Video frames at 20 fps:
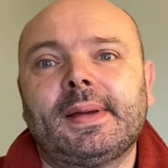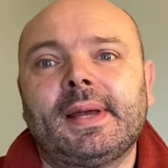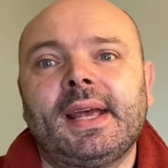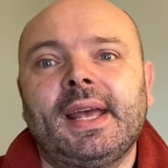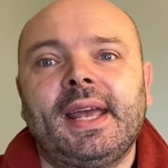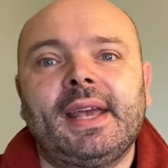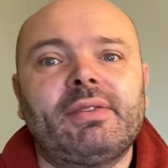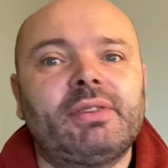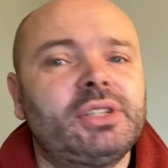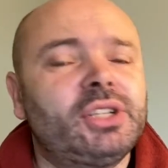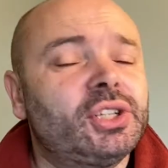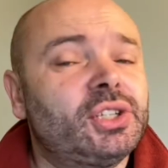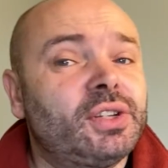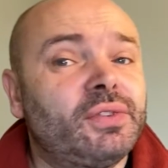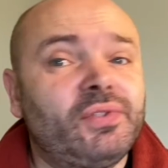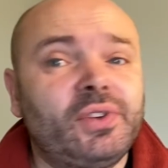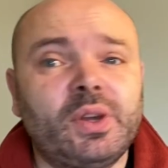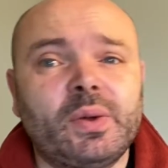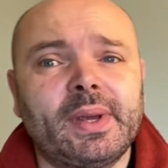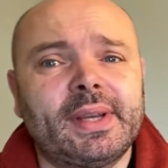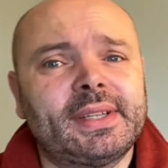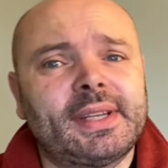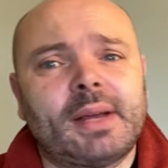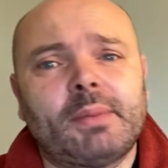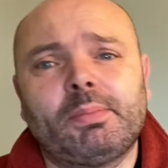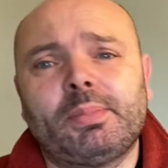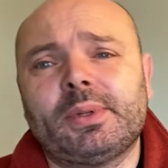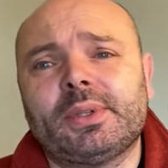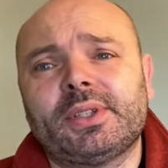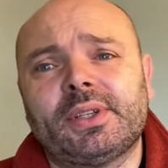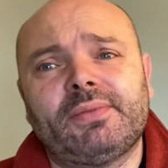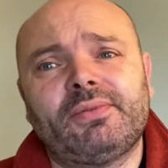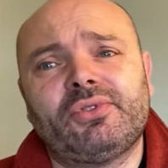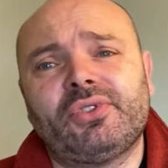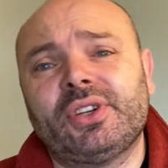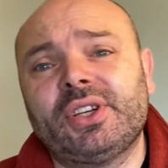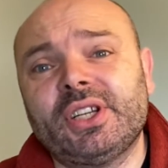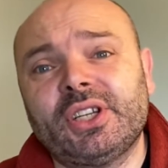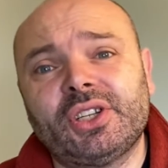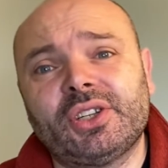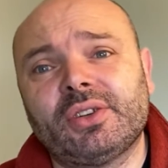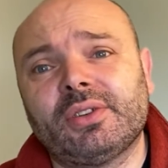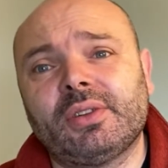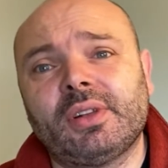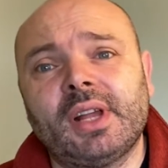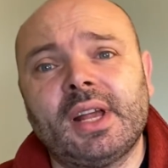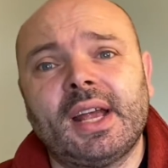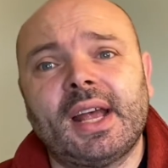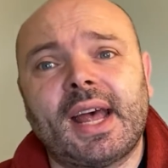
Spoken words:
Here are just a few examples of traditional